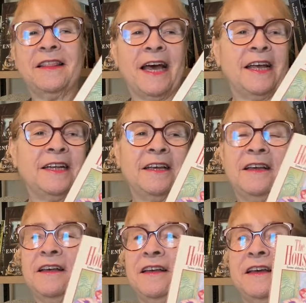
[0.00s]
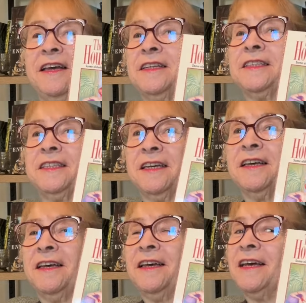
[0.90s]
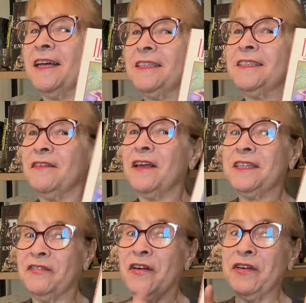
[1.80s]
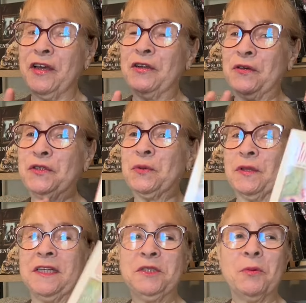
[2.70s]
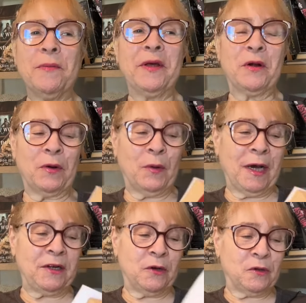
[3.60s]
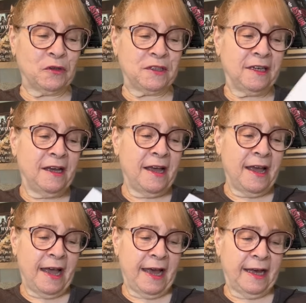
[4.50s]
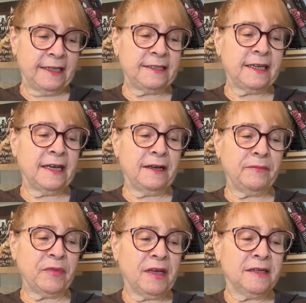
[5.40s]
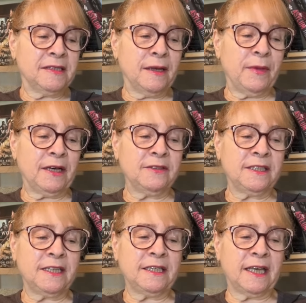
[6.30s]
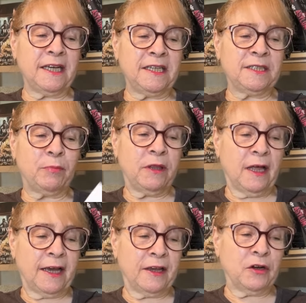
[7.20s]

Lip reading: That it's very unusual. These women are quite old, and some elderly ladies ply an